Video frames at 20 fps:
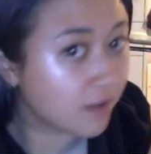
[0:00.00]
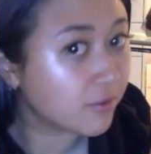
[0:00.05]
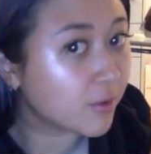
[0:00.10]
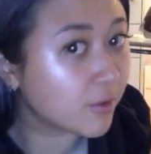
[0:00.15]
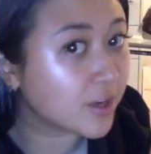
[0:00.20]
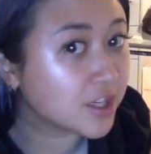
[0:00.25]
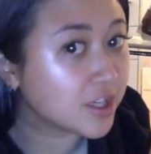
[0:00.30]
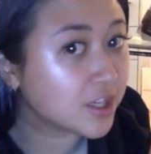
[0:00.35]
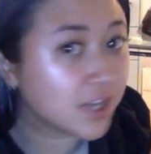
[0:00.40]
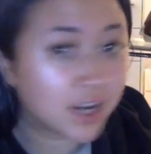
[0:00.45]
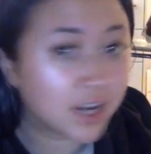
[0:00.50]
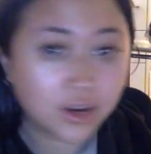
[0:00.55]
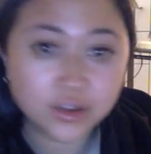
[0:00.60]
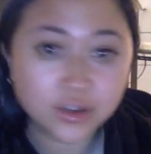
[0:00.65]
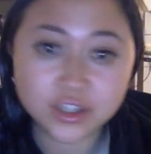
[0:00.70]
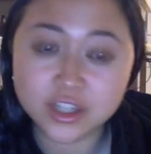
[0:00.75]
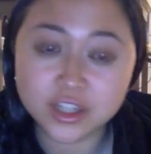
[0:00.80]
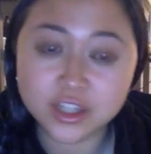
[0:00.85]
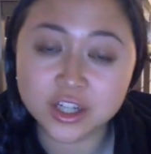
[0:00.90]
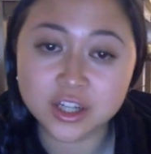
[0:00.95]
wash it
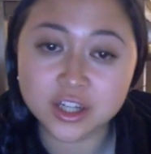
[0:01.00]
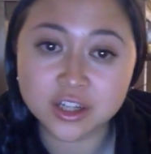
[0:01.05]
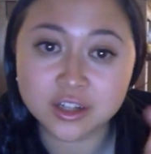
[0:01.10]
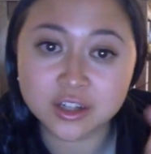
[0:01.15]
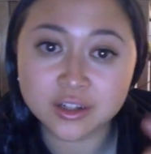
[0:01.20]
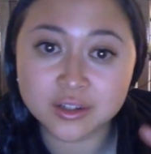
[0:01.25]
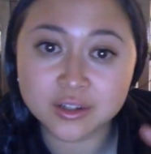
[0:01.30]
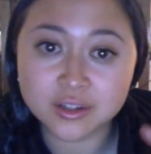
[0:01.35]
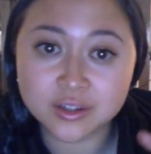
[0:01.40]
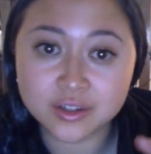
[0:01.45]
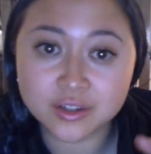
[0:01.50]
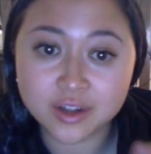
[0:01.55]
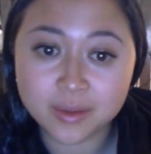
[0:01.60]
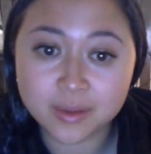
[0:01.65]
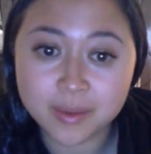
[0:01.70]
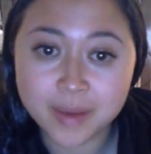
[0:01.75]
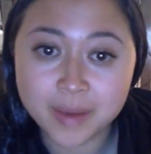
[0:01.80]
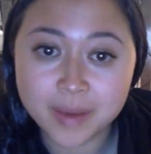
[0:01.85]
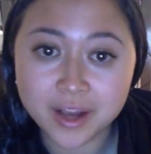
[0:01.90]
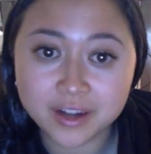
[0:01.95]
out, and I'll
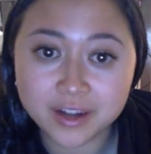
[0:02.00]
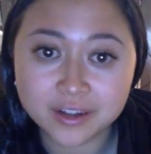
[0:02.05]
be back.